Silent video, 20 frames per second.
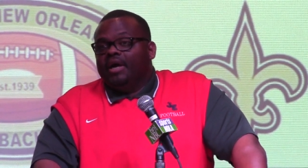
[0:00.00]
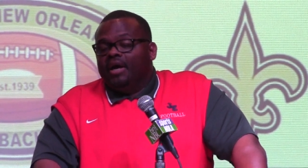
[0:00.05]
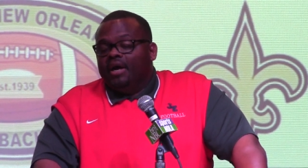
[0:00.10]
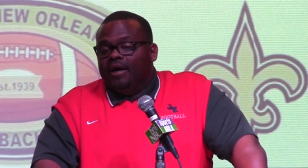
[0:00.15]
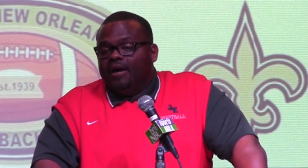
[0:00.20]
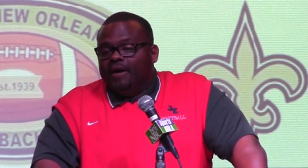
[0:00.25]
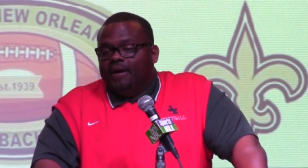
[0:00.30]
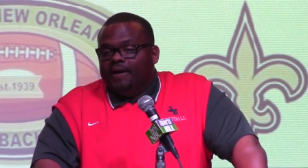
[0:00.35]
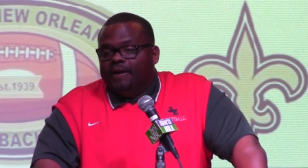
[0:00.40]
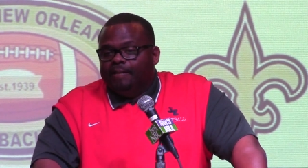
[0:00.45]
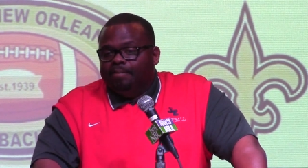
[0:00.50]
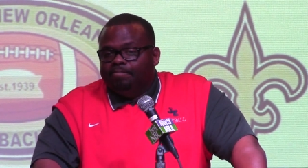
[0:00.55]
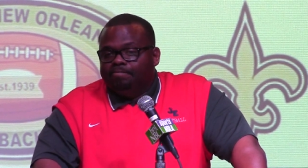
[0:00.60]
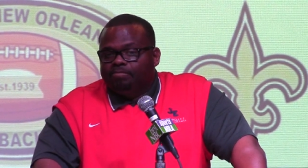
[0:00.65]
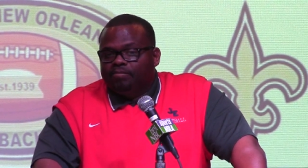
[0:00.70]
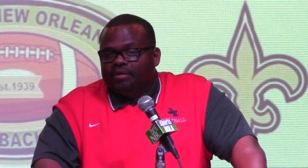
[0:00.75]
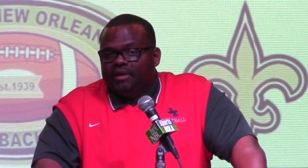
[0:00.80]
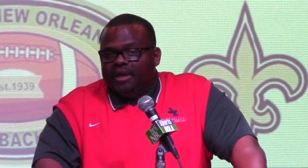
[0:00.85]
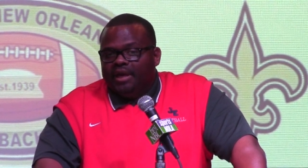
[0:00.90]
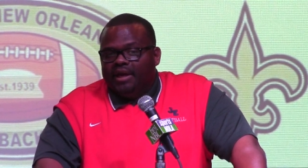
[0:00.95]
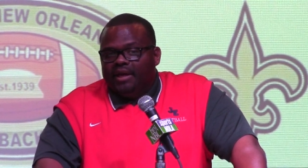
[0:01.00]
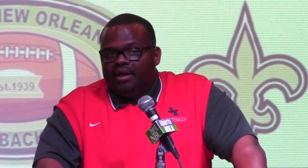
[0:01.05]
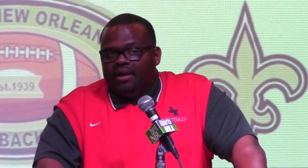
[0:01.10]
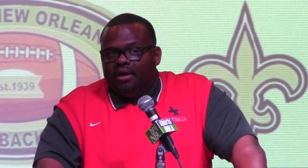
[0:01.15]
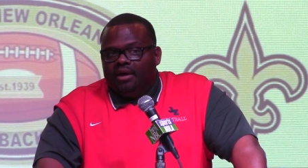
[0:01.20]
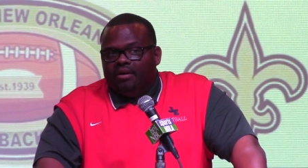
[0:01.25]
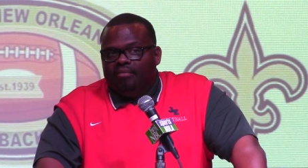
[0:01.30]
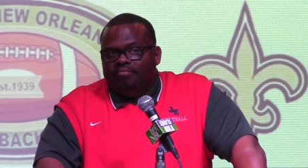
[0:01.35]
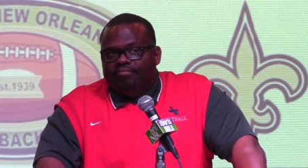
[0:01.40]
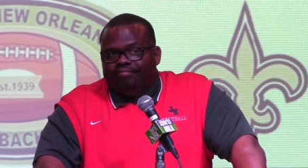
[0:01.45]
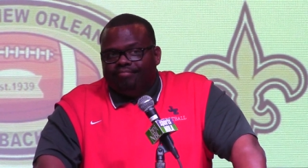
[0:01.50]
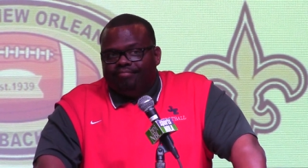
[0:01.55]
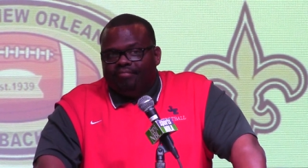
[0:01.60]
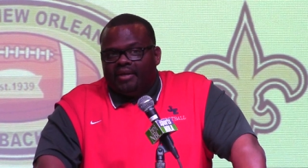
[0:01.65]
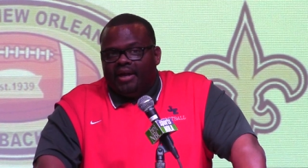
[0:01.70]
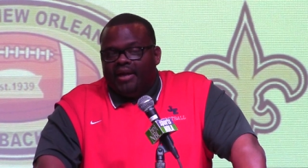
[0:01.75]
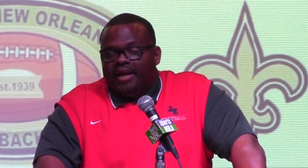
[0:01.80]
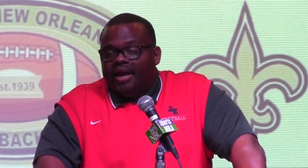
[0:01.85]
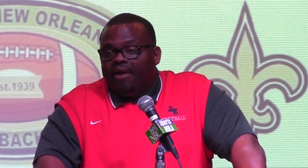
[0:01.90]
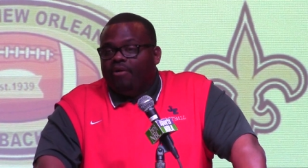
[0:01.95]
um, and um,
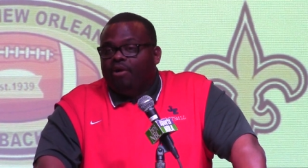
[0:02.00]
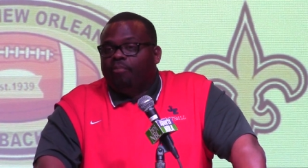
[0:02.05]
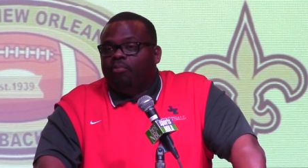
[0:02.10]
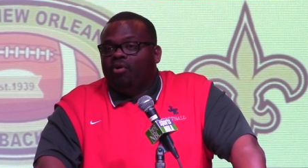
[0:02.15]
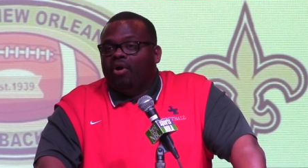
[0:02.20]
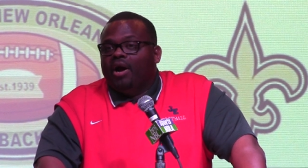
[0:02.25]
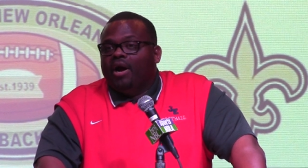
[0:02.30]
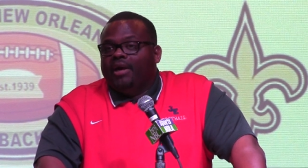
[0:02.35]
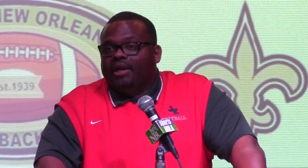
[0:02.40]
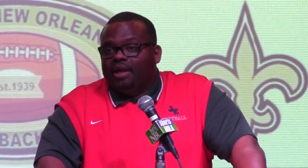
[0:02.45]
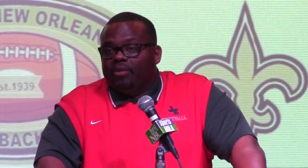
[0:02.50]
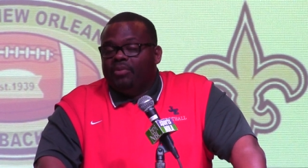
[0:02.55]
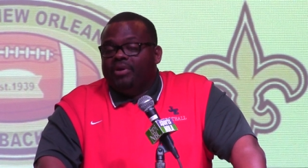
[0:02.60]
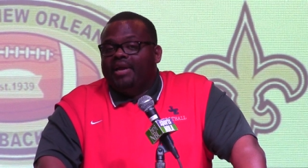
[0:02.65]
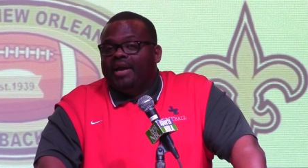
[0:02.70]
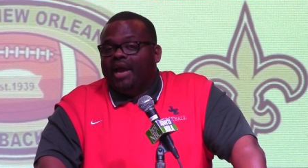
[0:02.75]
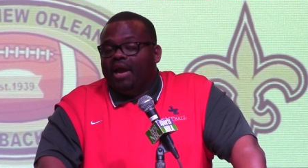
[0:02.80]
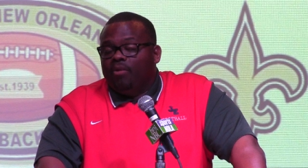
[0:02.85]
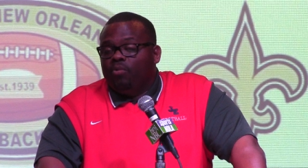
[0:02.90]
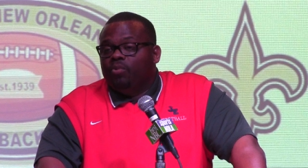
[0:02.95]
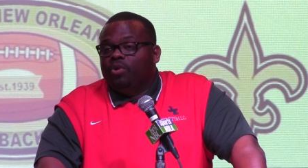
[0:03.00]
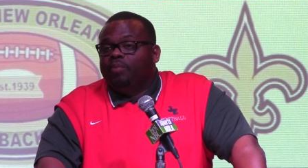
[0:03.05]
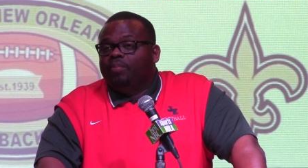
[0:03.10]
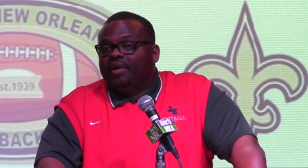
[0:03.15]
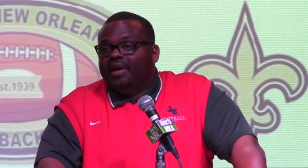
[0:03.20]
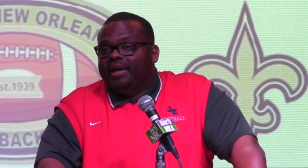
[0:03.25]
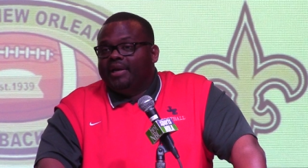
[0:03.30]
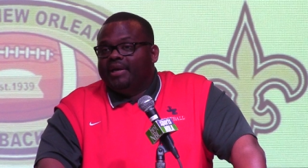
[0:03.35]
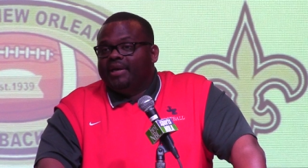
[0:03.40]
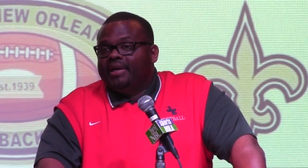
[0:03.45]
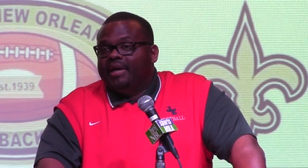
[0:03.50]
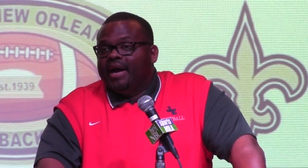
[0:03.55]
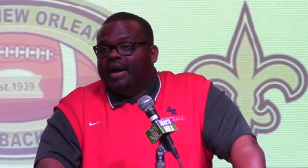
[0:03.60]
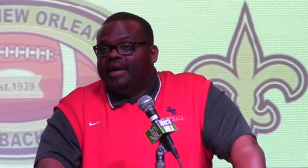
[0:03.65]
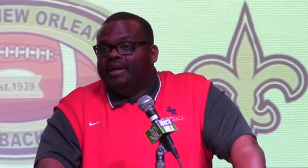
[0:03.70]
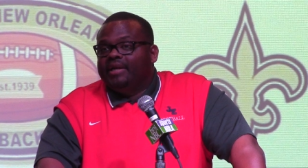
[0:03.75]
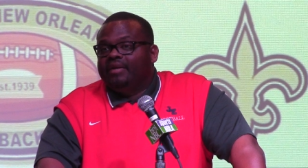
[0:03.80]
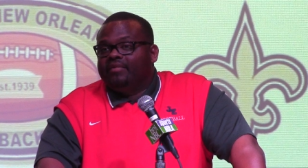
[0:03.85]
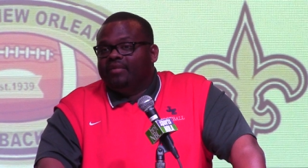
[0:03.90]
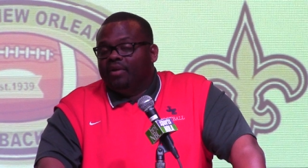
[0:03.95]
that Ehret pride that we had when we played in the
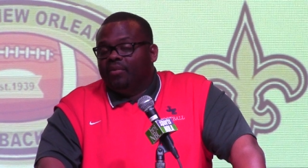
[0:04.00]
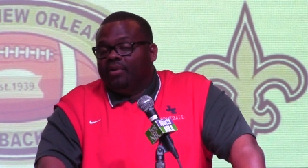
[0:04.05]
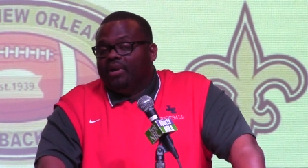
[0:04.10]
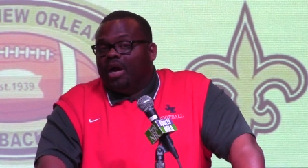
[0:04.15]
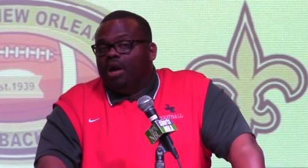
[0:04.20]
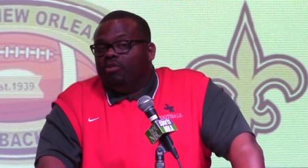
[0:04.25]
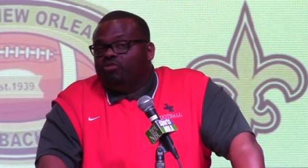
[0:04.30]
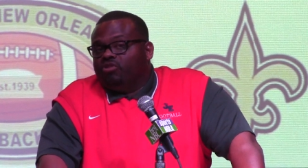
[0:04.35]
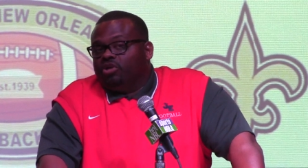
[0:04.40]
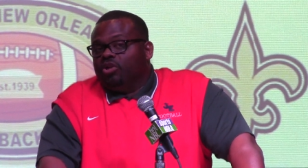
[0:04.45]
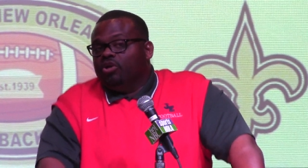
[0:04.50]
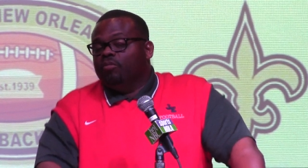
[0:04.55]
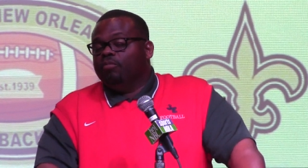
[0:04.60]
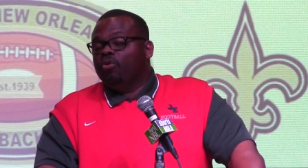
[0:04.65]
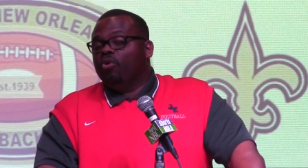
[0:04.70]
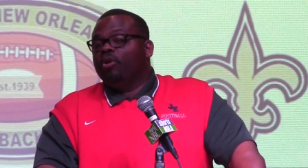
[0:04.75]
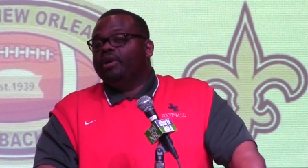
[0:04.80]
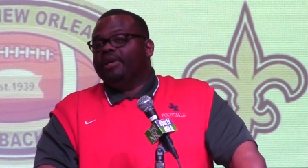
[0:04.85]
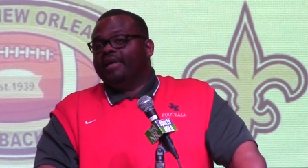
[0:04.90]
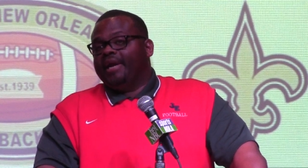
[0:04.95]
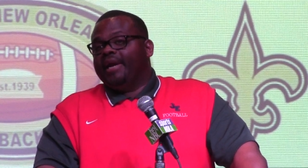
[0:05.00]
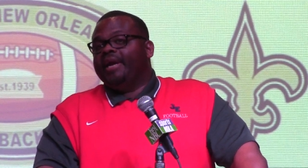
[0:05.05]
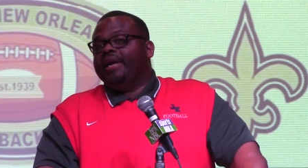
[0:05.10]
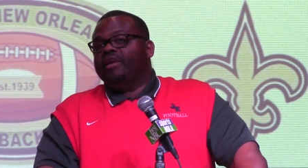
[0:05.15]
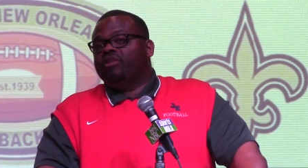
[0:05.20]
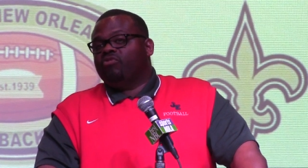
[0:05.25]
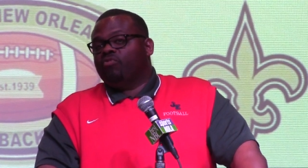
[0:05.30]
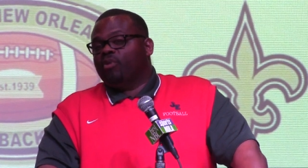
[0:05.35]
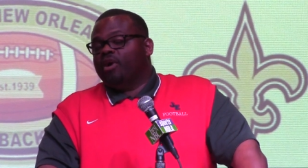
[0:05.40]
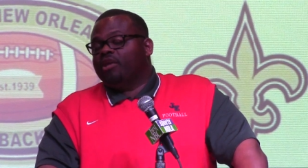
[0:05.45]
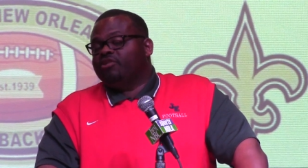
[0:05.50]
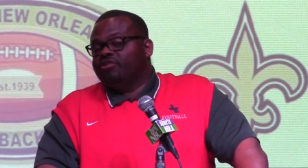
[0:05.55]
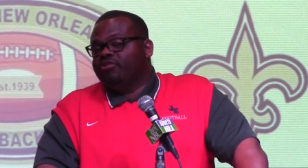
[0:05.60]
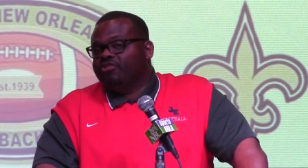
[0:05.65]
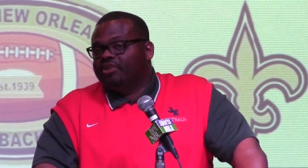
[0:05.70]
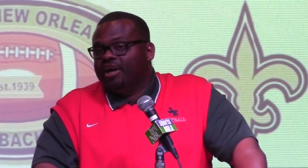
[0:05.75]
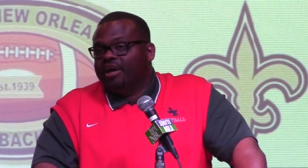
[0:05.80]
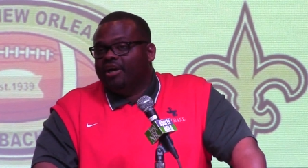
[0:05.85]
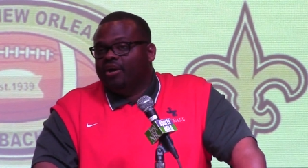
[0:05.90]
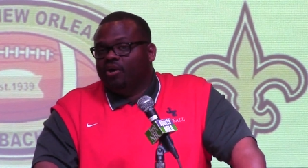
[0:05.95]
90s and when I was a little boy in the 80s watching
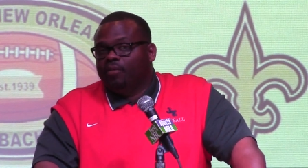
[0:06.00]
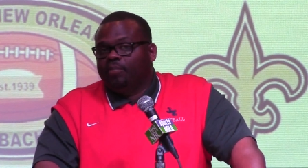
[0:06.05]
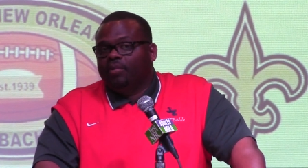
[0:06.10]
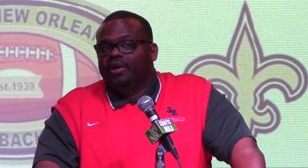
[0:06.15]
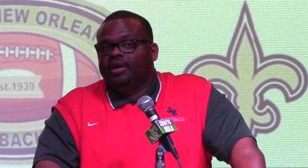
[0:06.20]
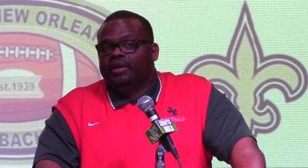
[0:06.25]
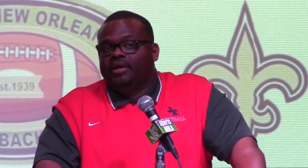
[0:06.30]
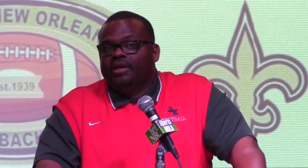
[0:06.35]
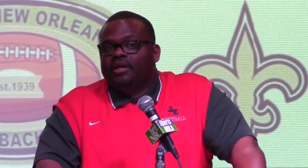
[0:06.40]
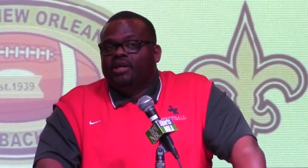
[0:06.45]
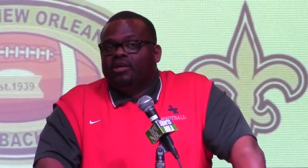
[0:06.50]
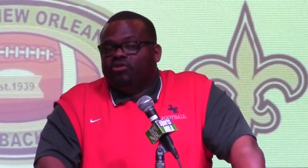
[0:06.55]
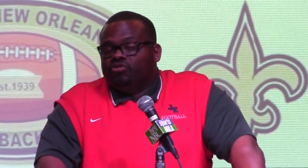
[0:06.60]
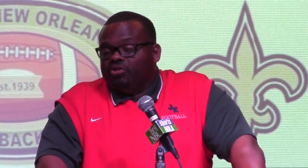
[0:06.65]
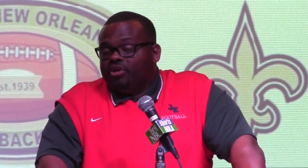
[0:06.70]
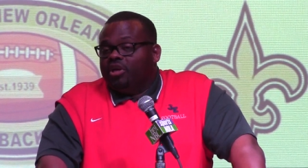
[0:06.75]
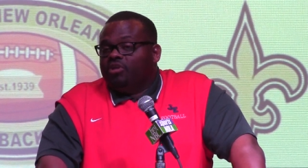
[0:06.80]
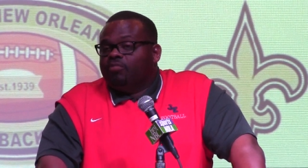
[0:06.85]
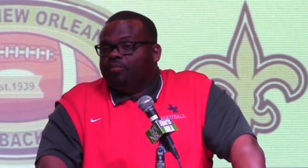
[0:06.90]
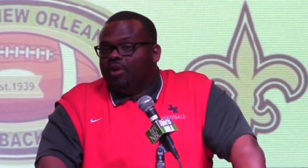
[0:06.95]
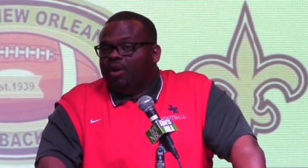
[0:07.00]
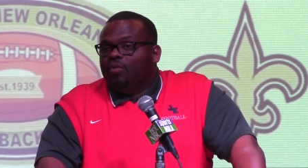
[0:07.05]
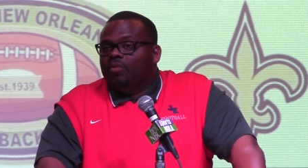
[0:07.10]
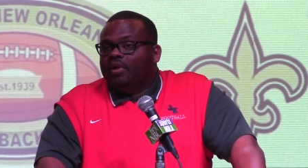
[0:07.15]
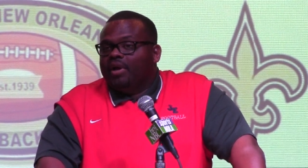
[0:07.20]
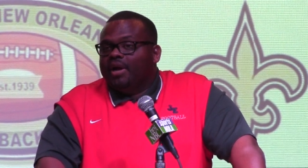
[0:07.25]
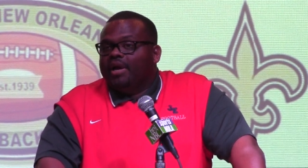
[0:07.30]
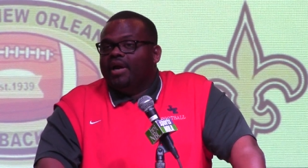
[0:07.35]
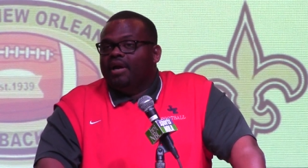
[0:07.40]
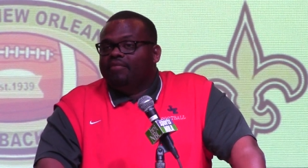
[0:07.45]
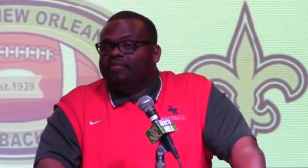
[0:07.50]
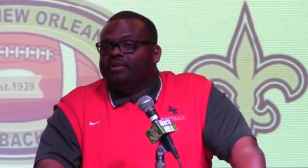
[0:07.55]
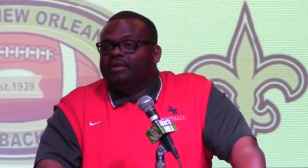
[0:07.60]
John Ehret play. So that's about what I have